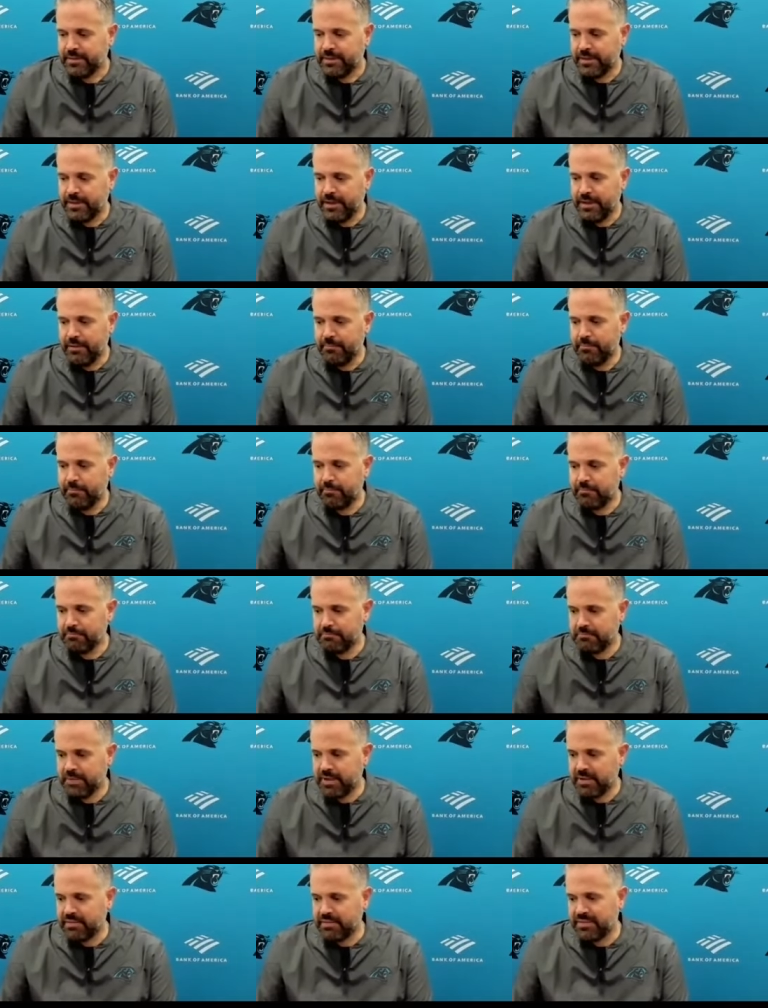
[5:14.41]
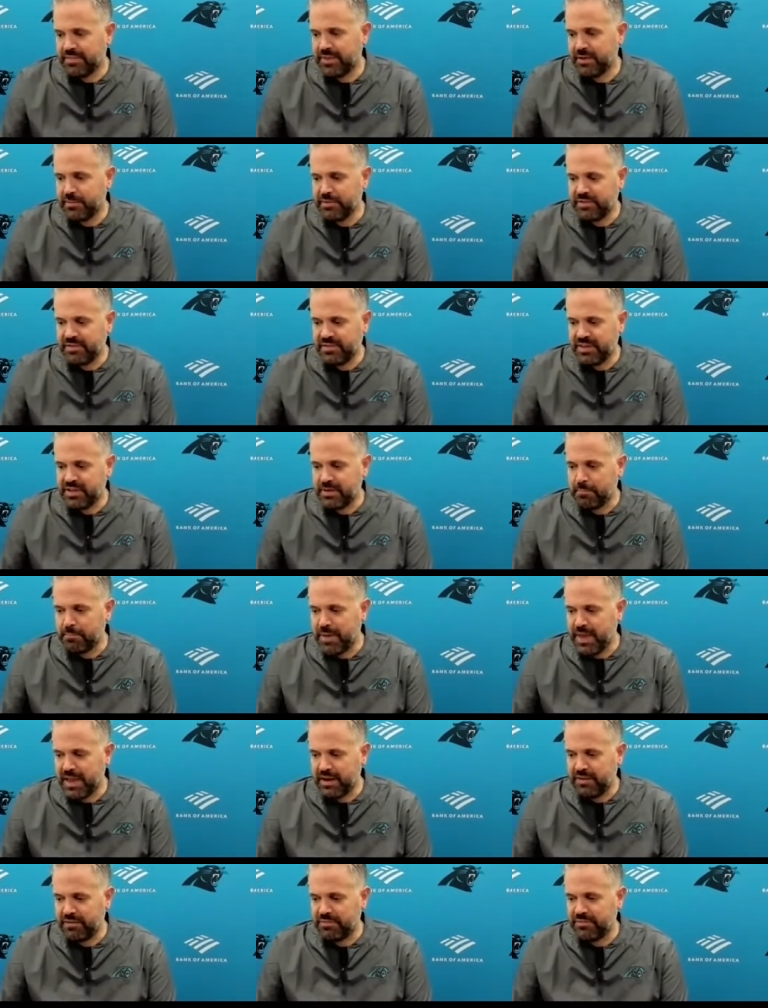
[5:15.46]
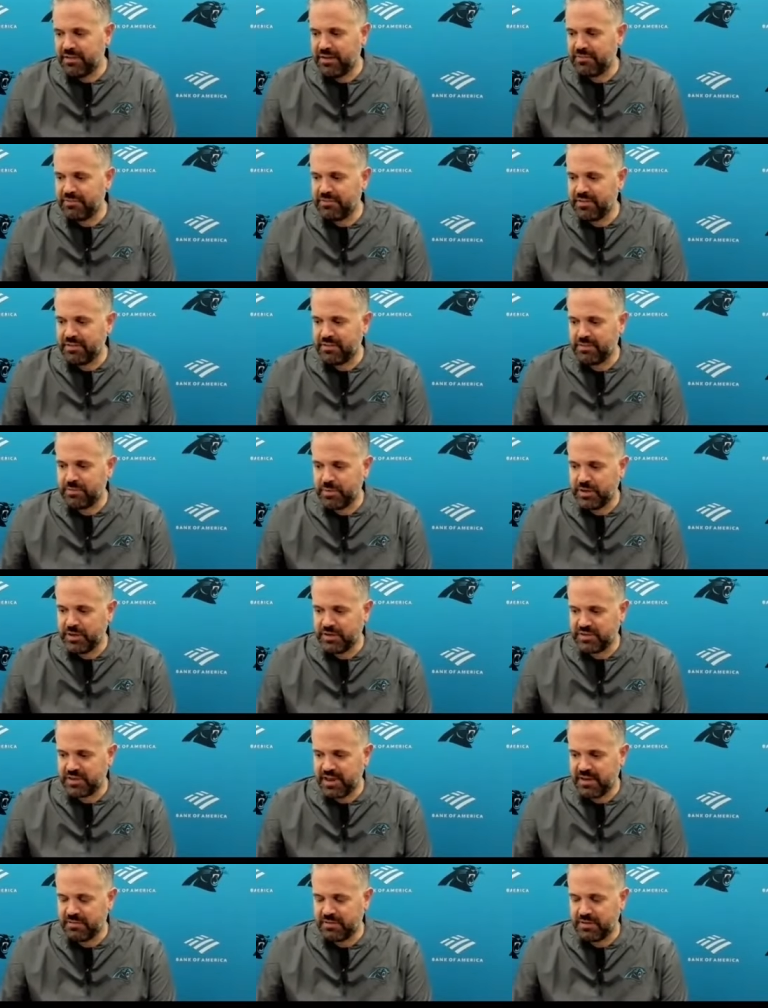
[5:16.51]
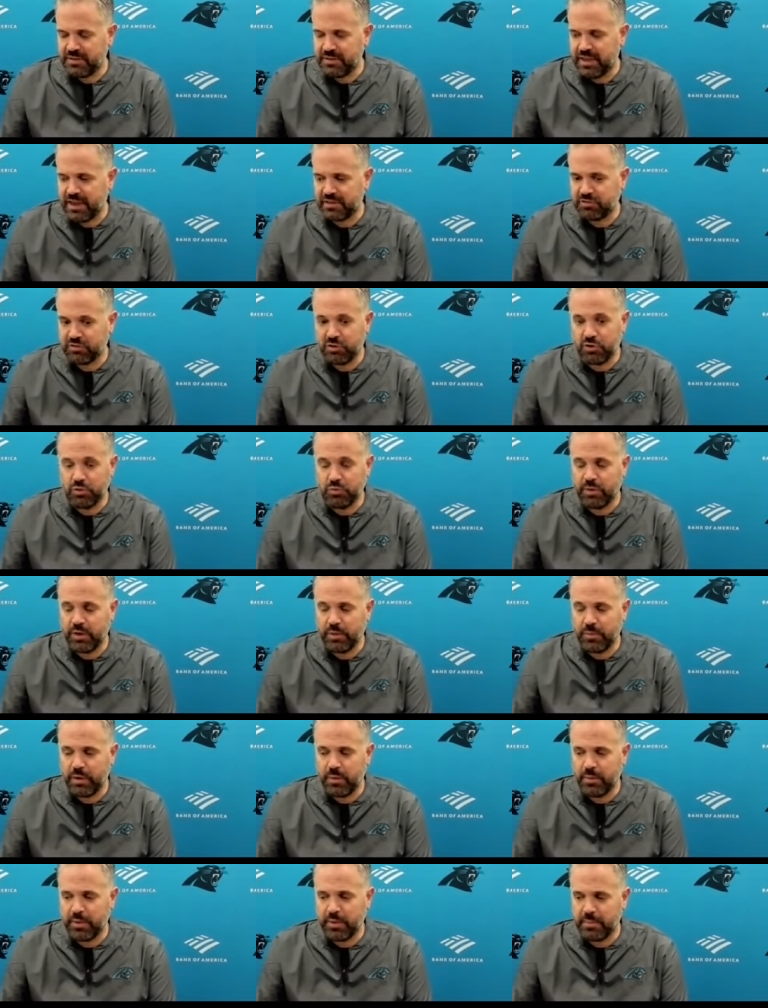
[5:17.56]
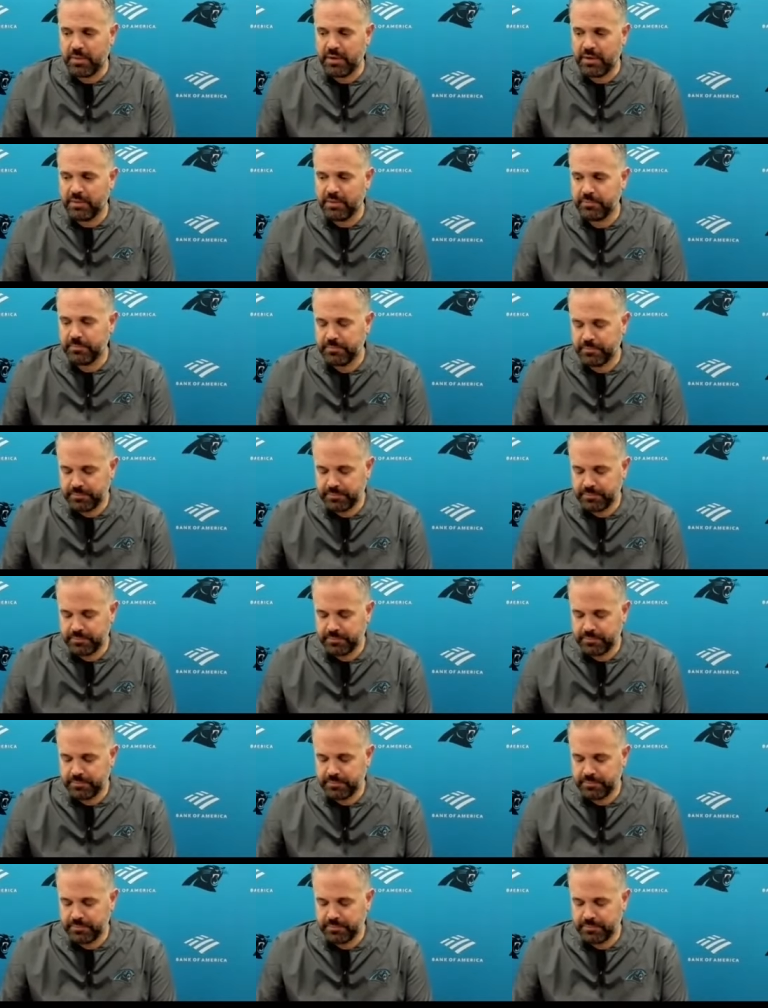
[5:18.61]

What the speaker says: I think we see competitive toughness. We just have to execute way, way, way better.